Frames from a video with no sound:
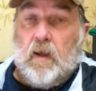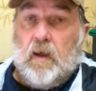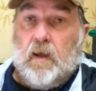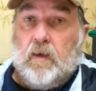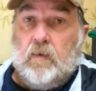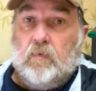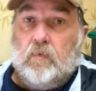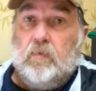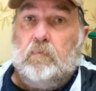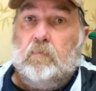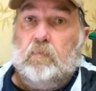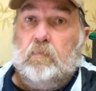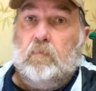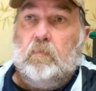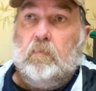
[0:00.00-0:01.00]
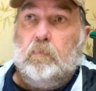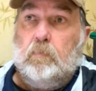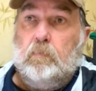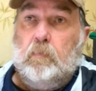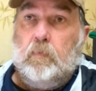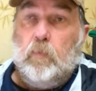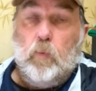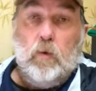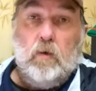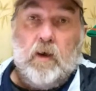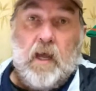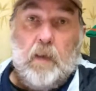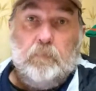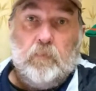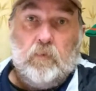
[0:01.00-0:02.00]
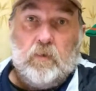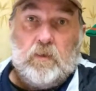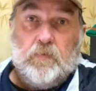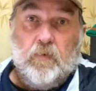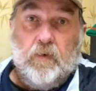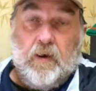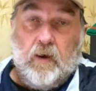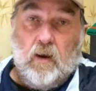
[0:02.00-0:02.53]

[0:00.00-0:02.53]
And the World Cup looks very